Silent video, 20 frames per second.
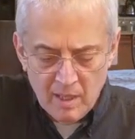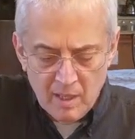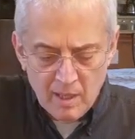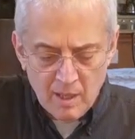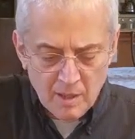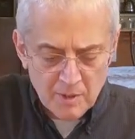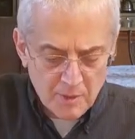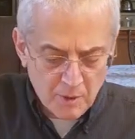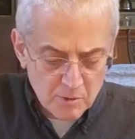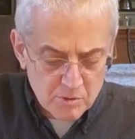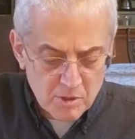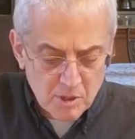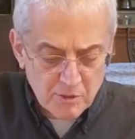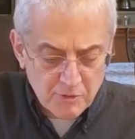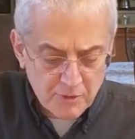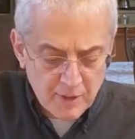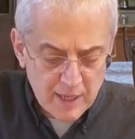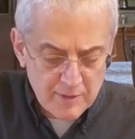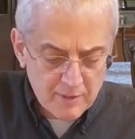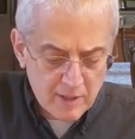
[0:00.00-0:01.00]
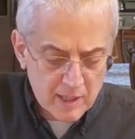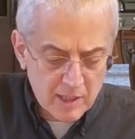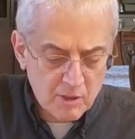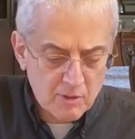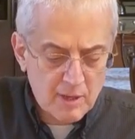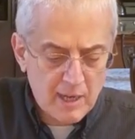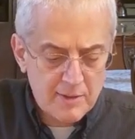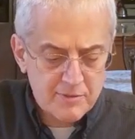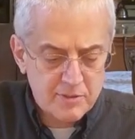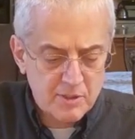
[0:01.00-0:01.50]
those are the 5
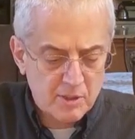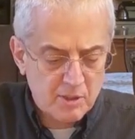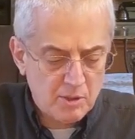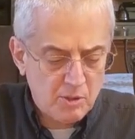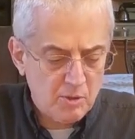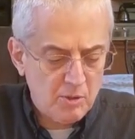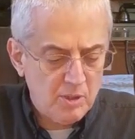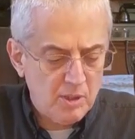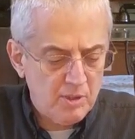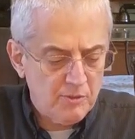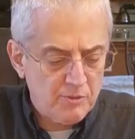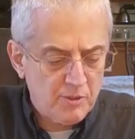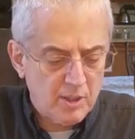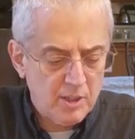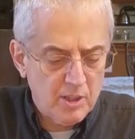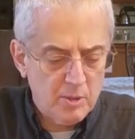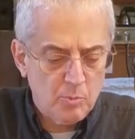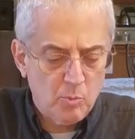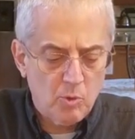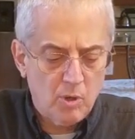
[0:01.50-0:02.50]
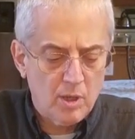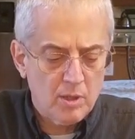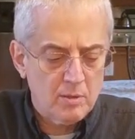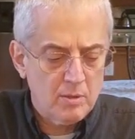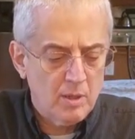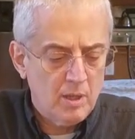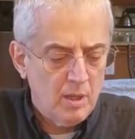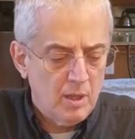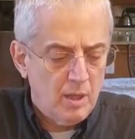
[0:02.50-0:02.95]
autographs included in Volume 1.